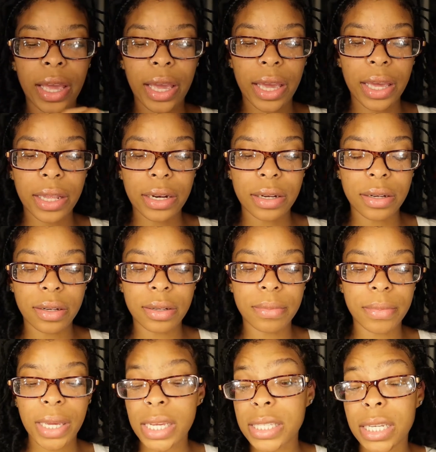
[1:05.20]
and
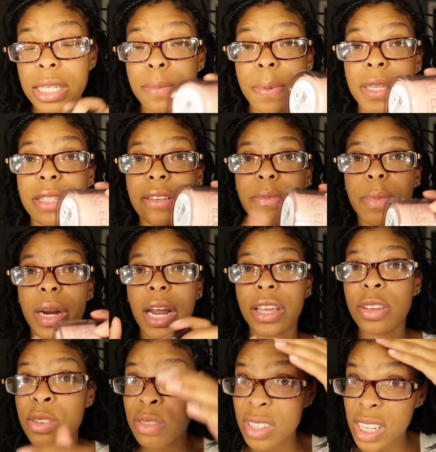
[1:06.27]
it's expensive, but I
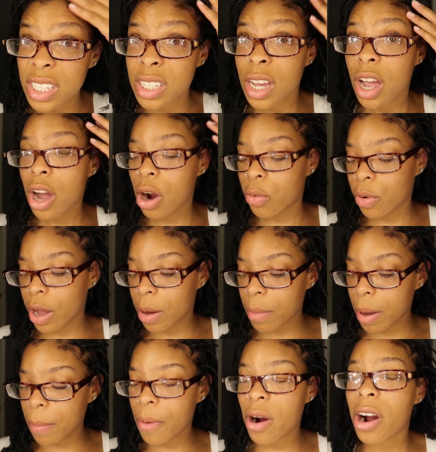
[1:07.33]
use this around
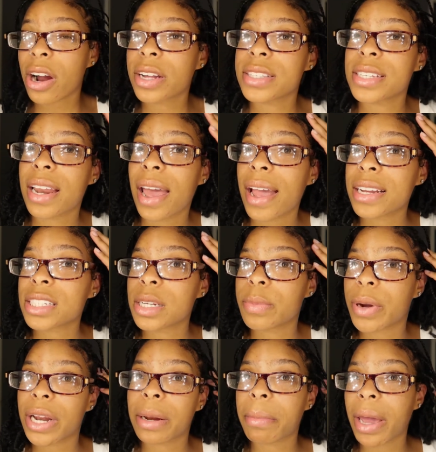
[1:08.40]
my parts, and I actually
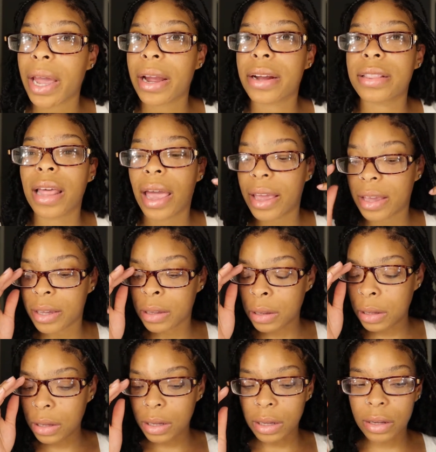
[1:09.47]
braided my hair like
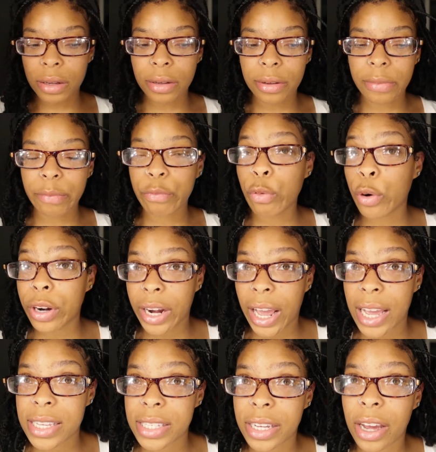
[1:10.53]
4
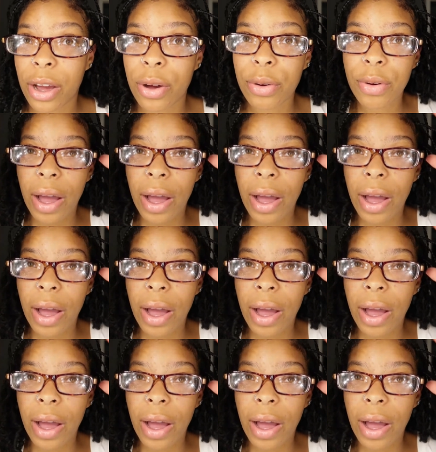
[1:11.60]
days ago.